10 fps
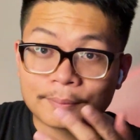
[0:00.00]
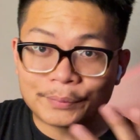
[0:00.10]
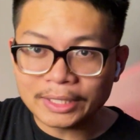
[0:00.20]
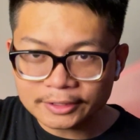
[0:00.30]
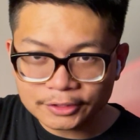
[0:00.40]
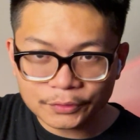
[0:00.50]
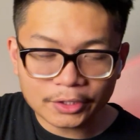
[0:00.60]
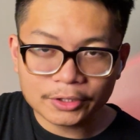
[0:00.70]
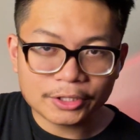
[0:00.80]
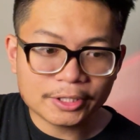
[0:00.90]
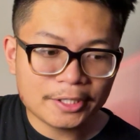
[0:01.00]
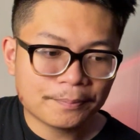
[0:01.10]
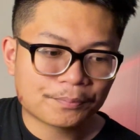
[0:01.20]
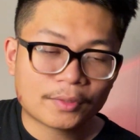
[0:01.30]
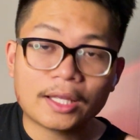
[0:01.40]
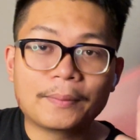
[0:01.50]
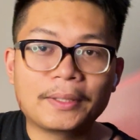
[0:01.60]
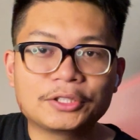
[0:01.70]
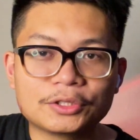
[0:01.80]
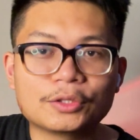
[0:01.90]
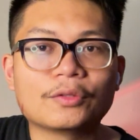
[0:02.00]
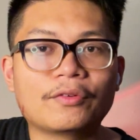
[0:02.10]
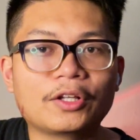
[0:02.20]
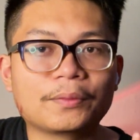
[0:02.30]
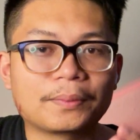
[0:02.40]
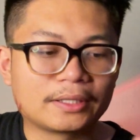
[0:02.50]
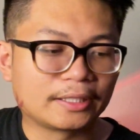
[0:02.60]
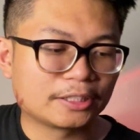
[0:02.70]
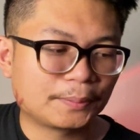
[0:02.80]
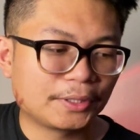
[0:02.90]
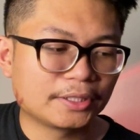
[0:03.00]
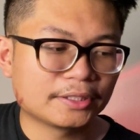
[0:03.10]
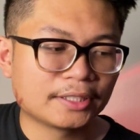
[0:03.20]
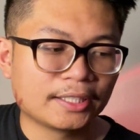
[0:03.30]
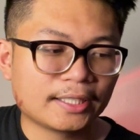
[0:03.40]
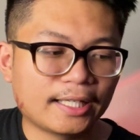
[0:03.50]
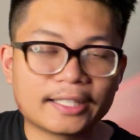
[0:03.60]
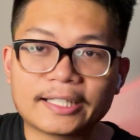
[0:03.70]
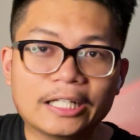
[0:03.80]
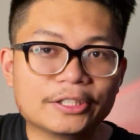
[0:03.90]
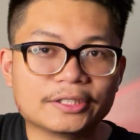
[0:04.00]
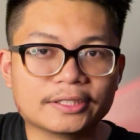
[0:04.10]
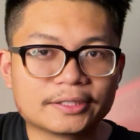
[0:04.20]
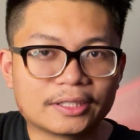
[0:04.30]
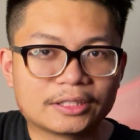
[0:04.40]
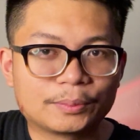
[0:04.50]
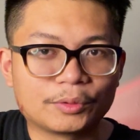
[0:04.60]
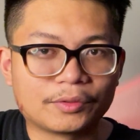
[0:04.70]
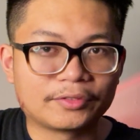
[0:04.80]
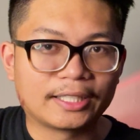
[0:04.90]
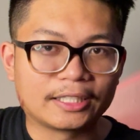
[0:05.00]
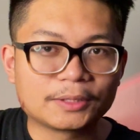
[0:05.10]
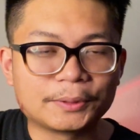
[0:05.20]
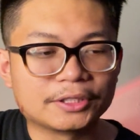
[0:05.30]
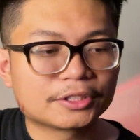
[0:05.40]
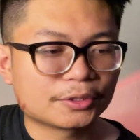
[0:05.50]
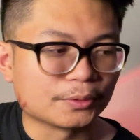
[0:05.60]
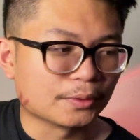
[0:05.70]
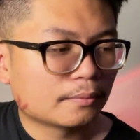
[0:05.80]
practice regularly and make sure to develop an experience and calluses as proof of that experience too.